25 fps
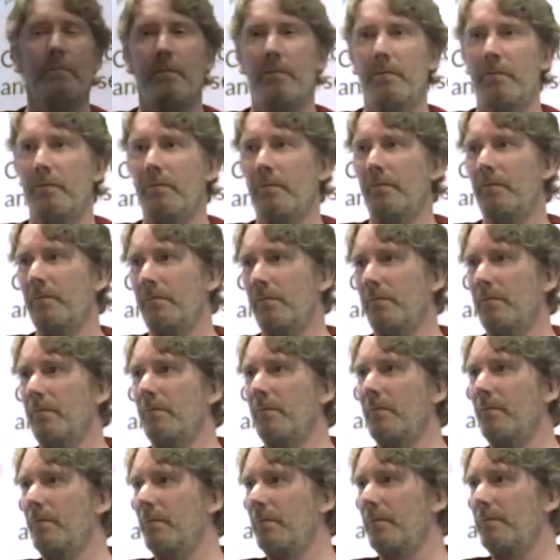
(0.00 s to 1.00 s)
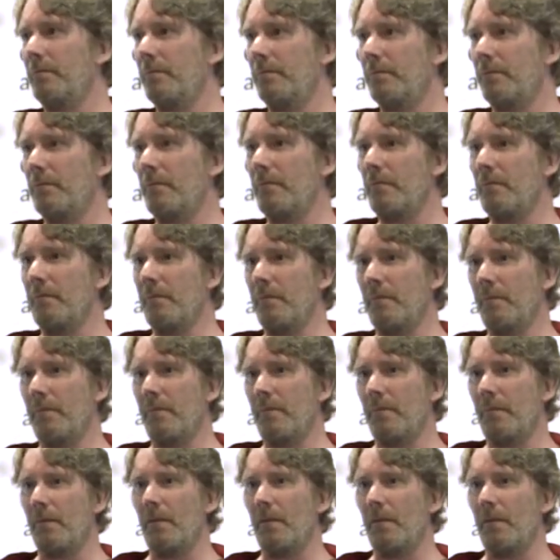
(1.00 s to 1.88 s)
(silence)